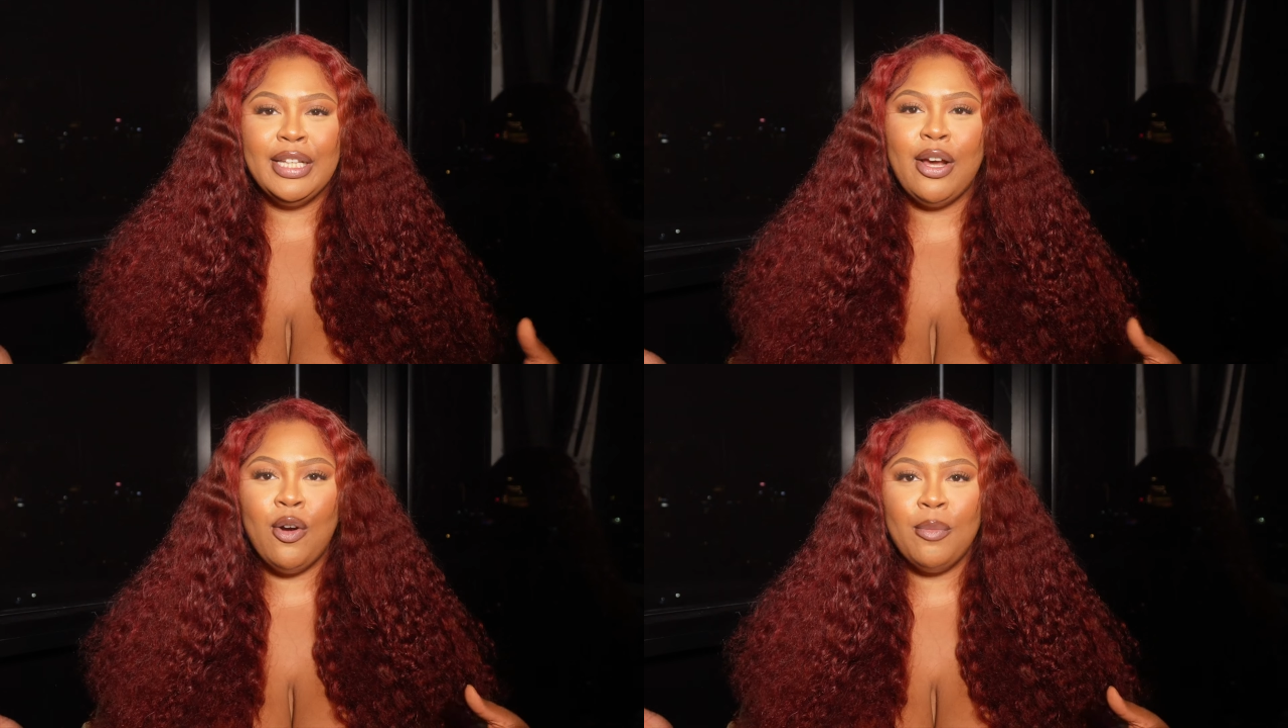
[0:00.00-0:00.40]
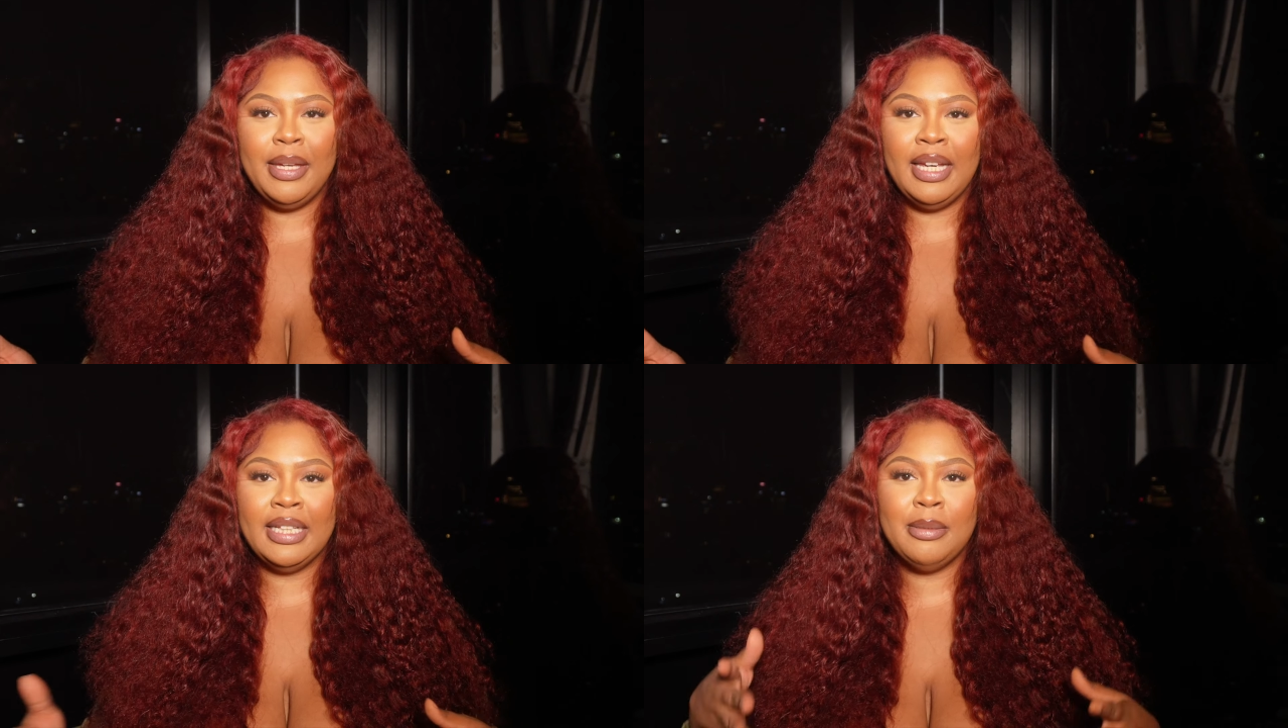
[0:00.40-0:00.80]
the old
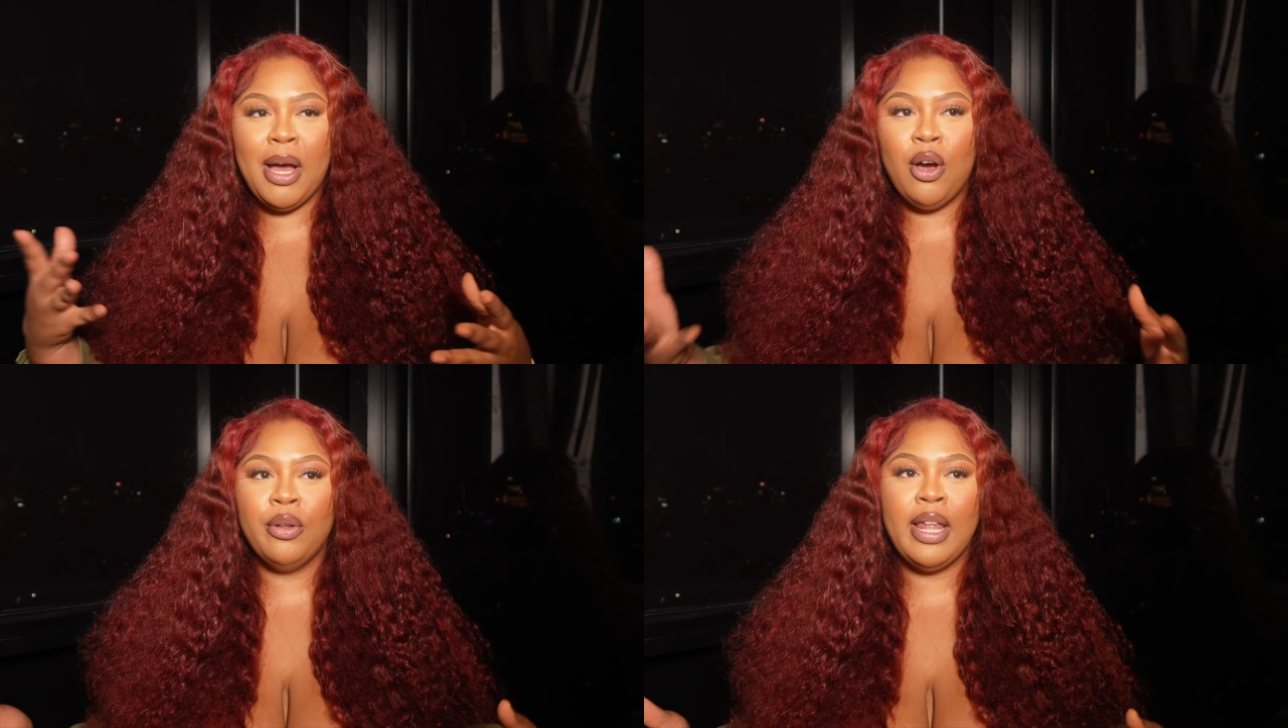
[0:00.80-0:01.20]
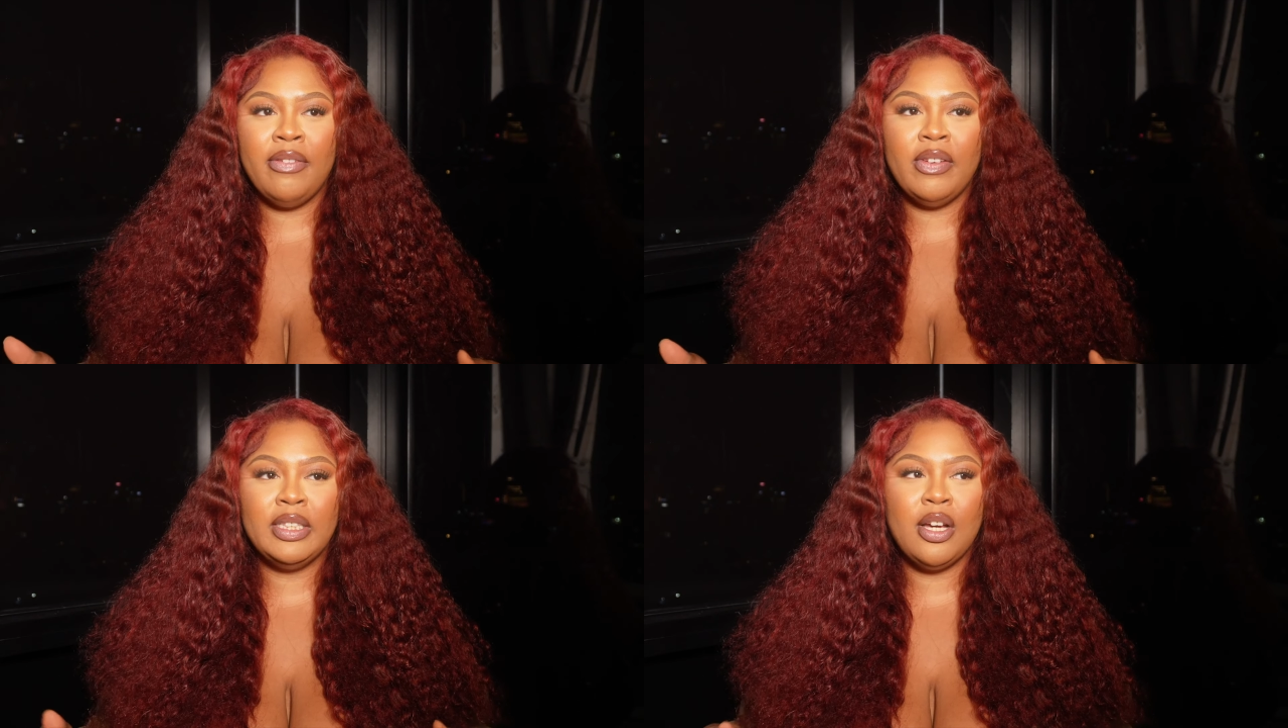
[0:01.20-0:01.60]
me, into my old
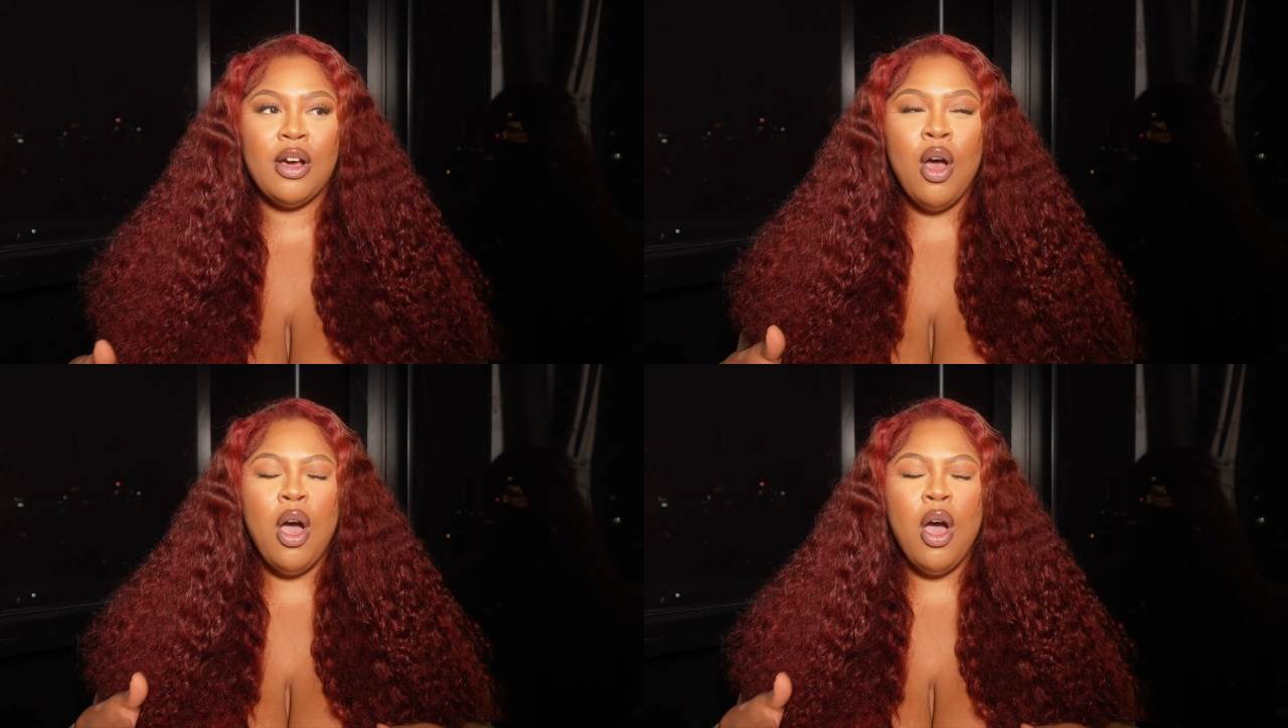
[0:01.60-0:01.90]
life, into